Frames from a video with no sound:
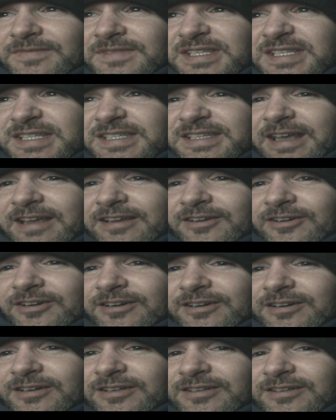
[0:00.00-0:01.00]

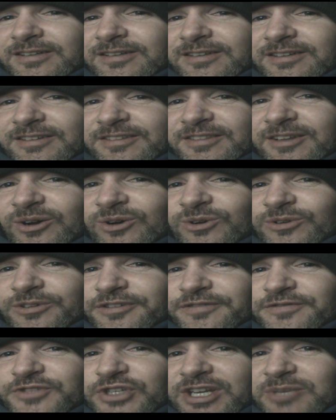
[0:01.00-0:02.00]
Stanger, the owner
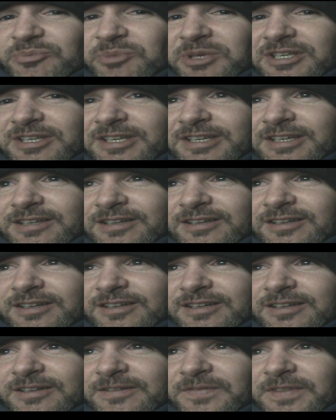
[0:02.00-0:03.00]
of J-Peak,
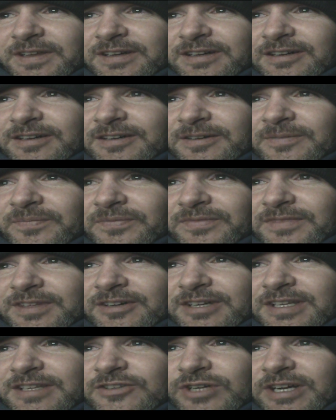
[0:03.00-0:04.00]

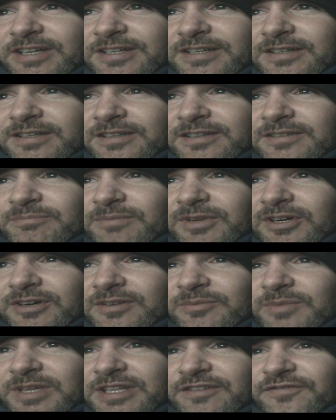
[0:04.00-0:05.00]
he tried to
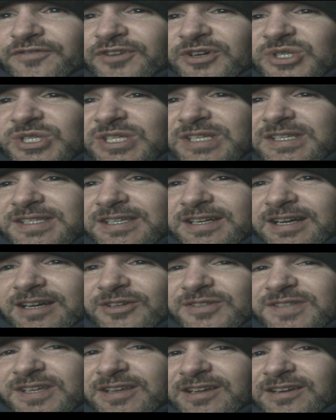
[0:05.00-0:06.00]
murder me the first season I
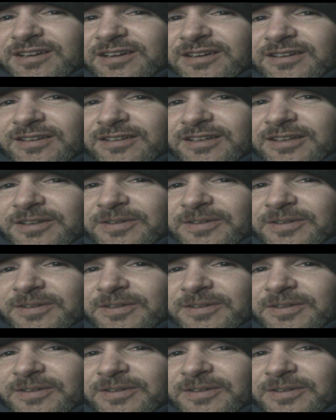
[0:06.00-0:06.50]
was here.